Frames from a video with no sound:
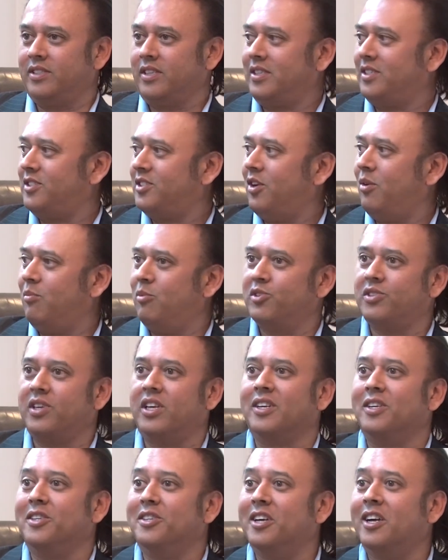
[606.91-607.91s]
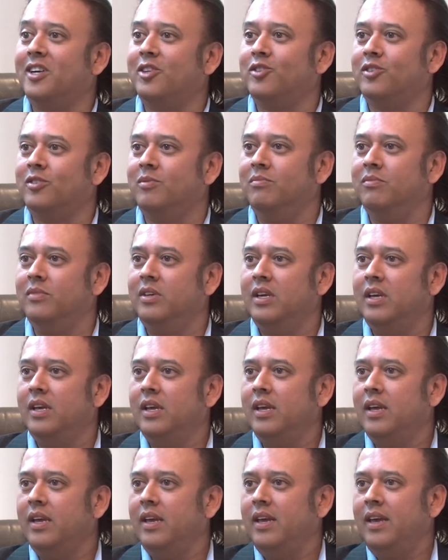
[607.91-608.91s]
It's almost I could touch him.
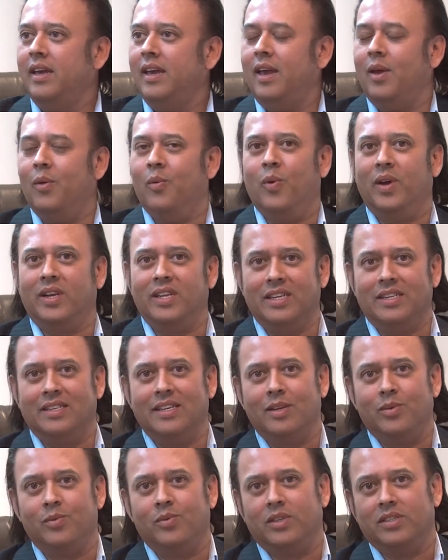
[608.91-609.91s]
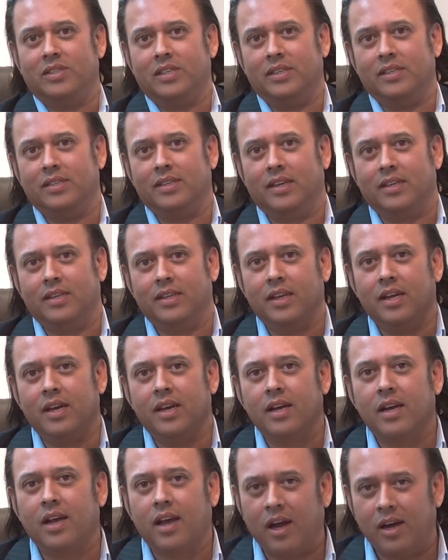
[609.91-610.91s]
And what he did was he said,
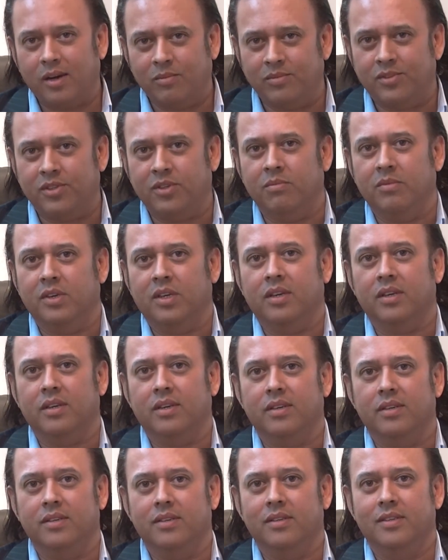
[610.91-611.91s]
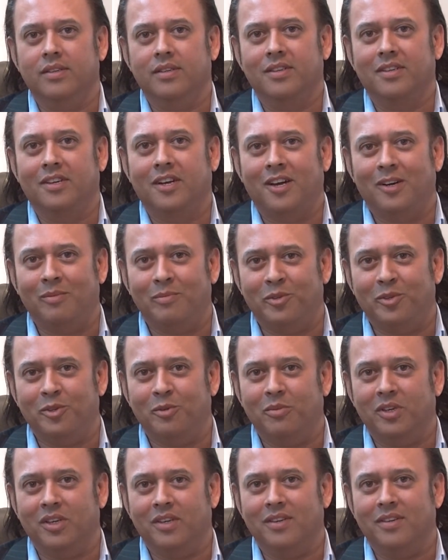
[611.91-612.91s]
Come to me, come to
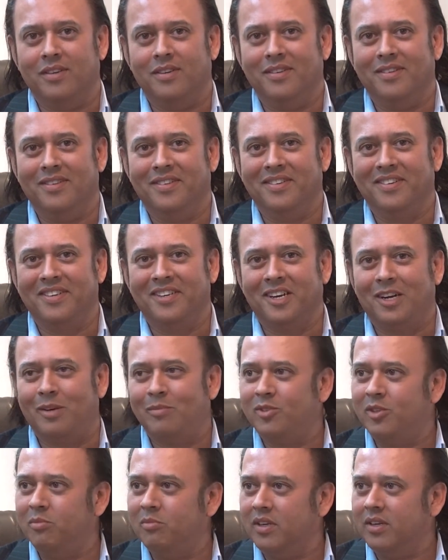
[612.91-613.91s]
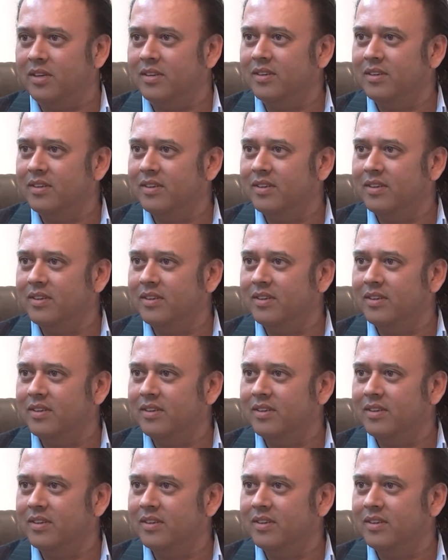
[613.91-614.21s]
me, come to me.